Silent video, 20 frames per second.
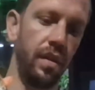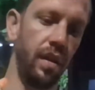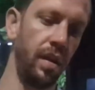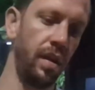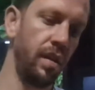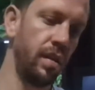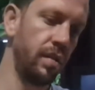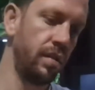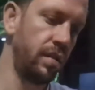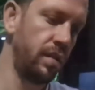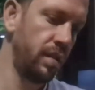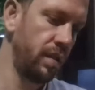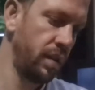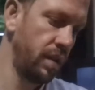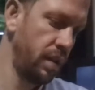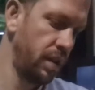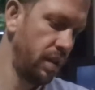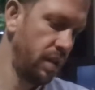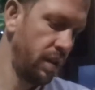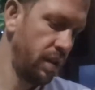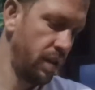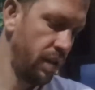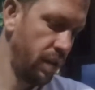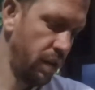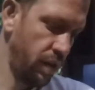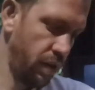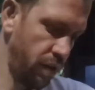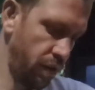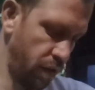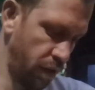there is.
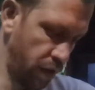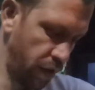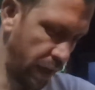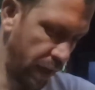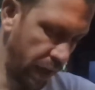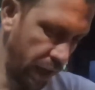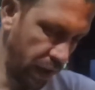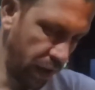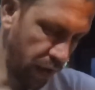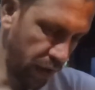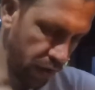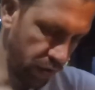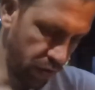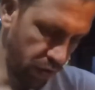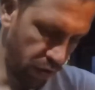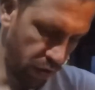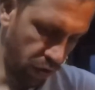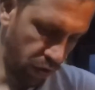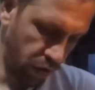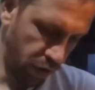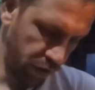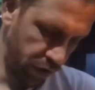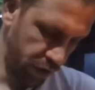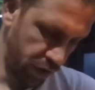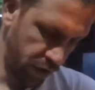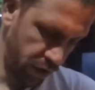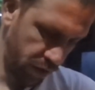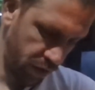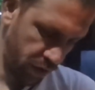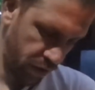You know, they get nice and
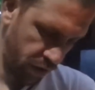large.